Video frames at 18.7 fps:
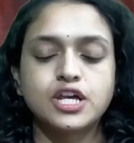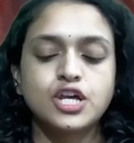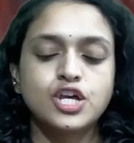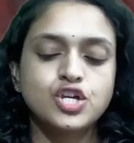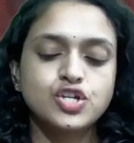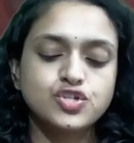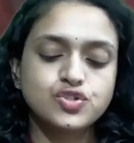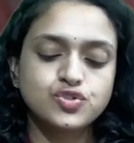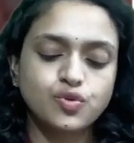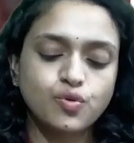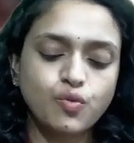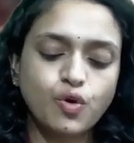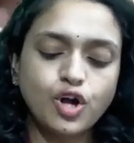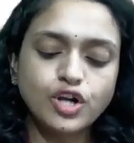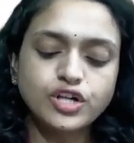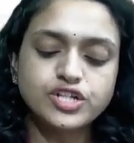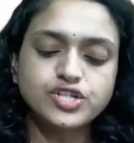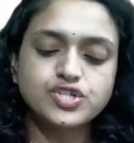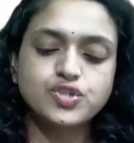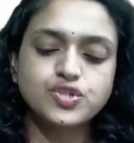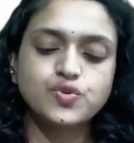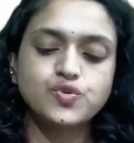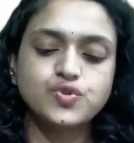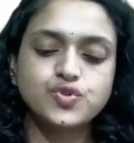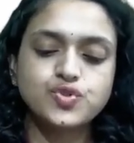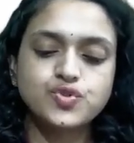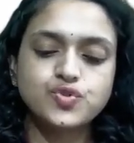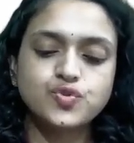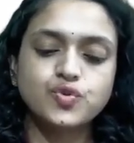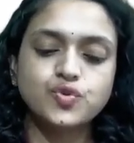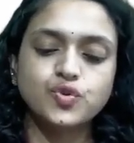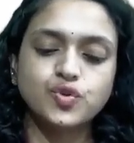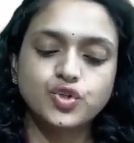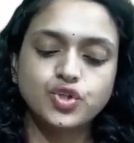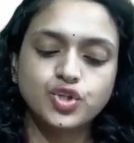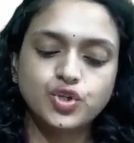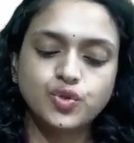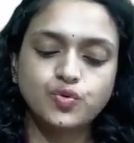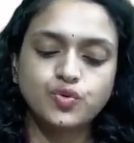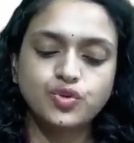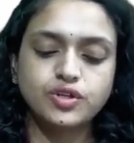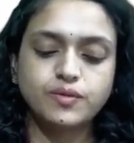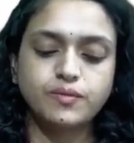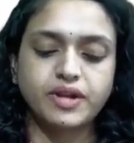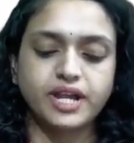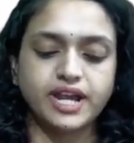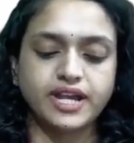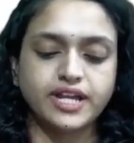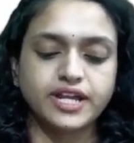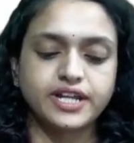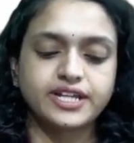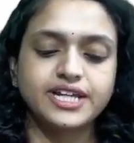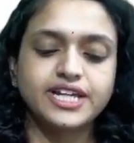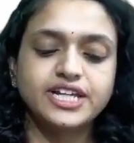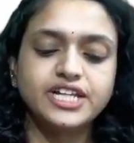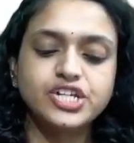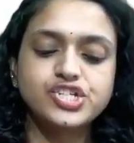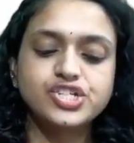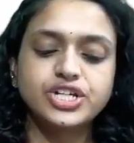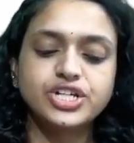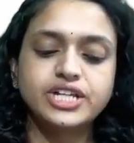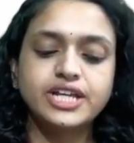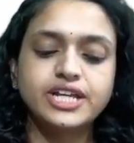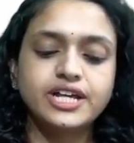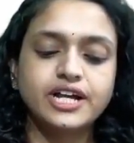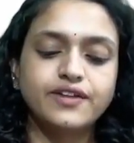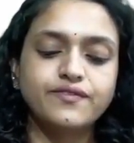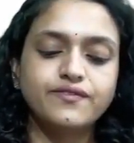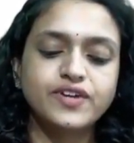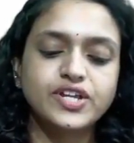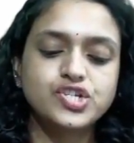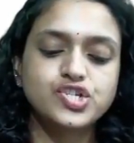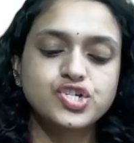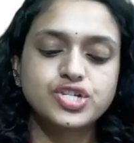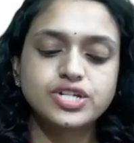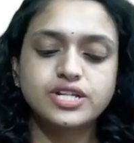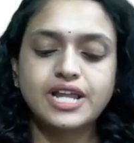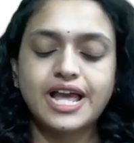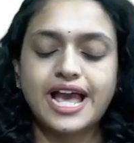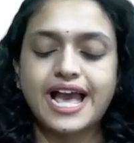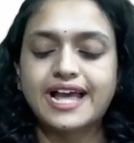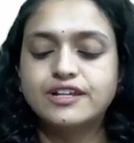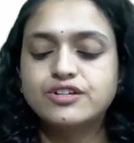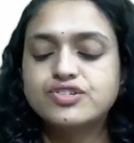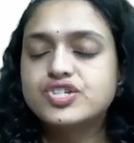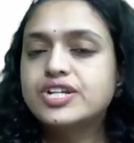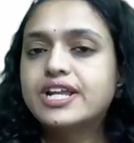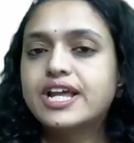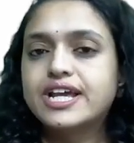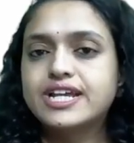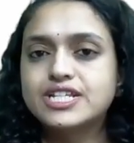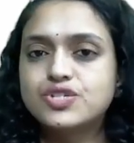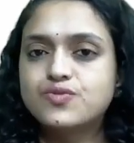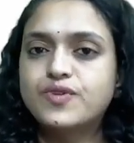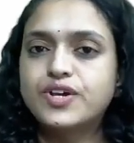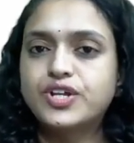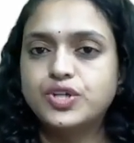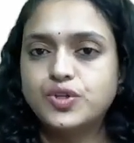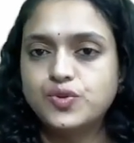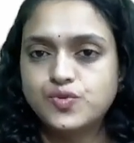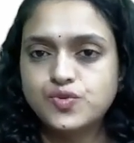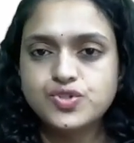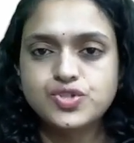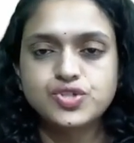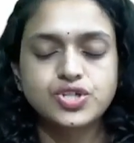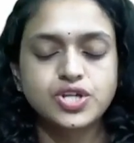So what is used to cure the bracket? Initially, conventional halogen lights were used.